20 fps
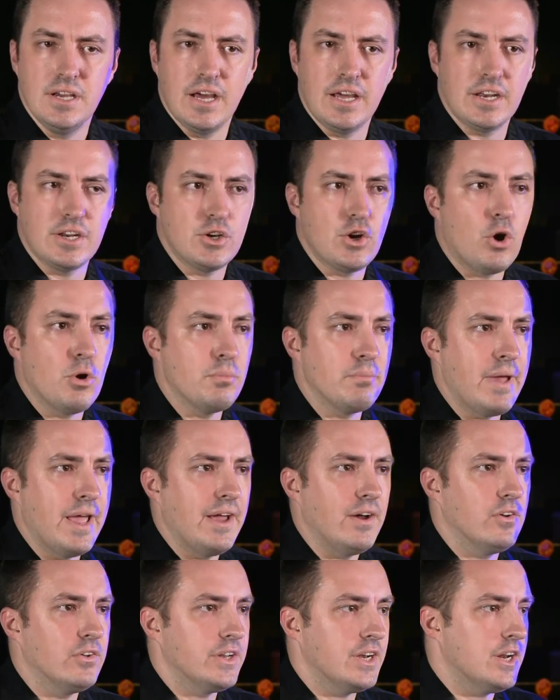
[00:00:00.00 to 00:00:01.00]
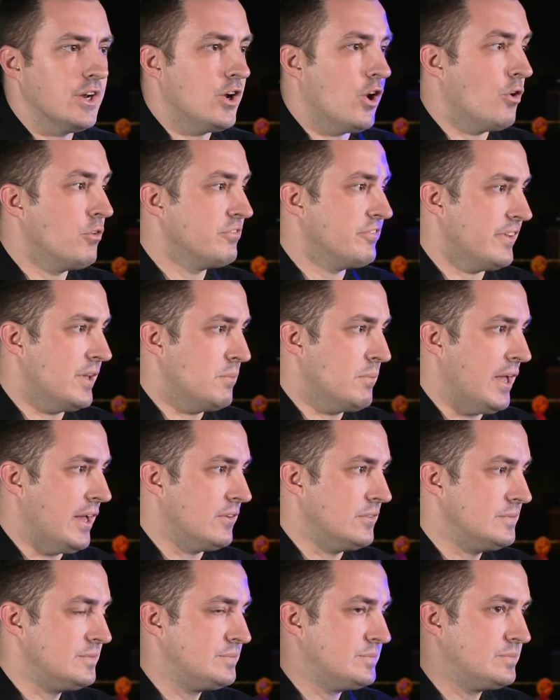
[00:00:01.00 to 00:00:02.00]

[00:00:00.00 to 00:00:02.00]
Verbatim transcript: an adult male and an adult female.